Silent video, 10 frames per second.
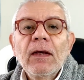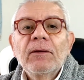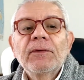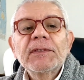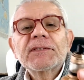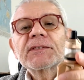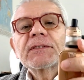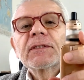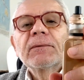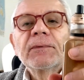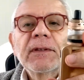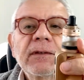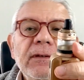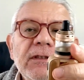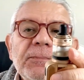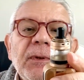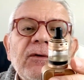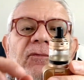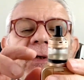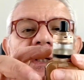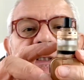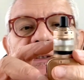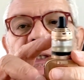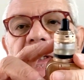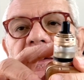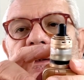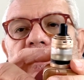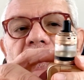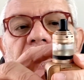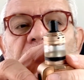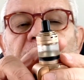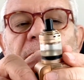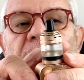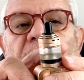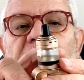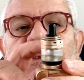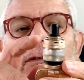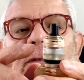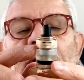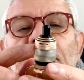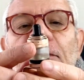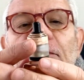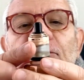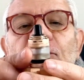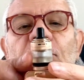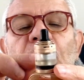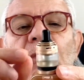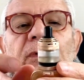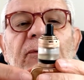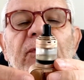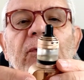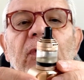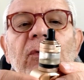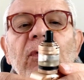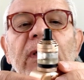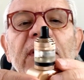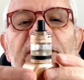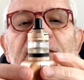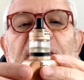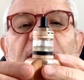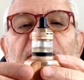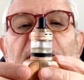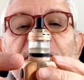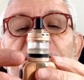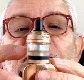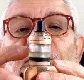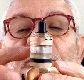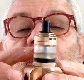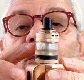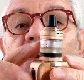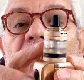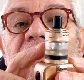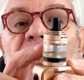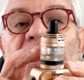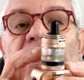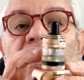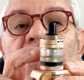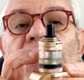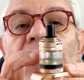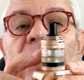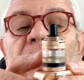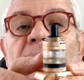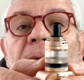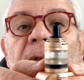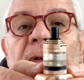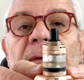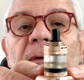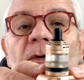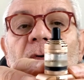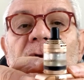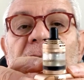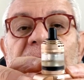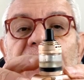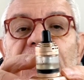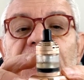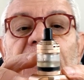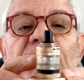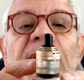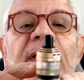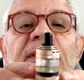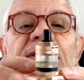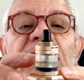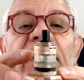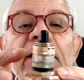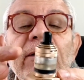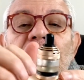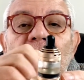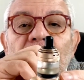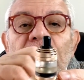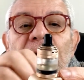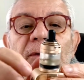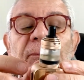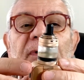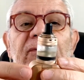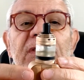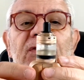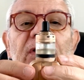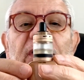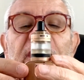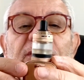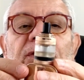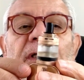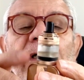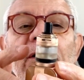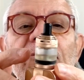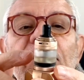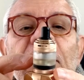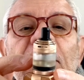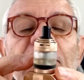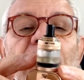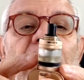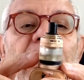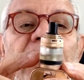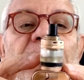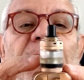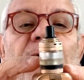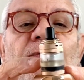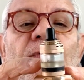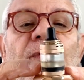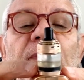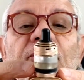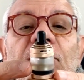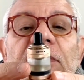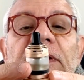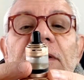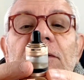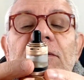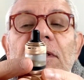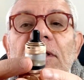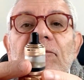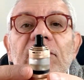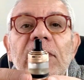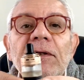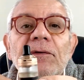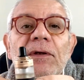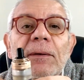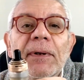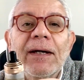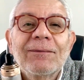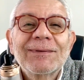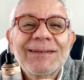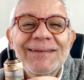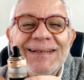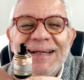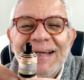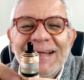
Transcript: This part of the glass there, the glass tube or whatever you want to call it, is from the old Aspire Nautilus X tank, the previous generation, and I had them in the trolley for years and I never done anything about it.